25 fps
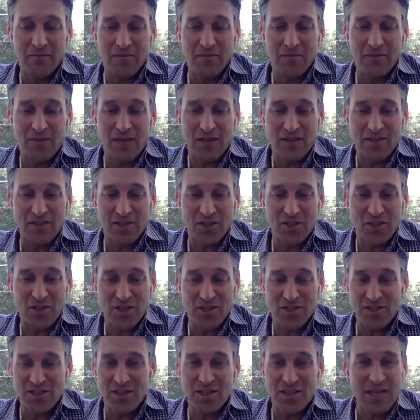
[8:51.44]
that
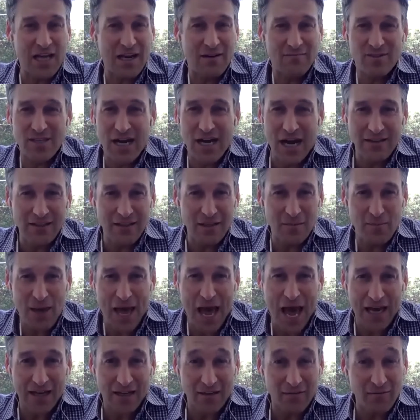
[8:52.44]
suggests any kind of dialing back.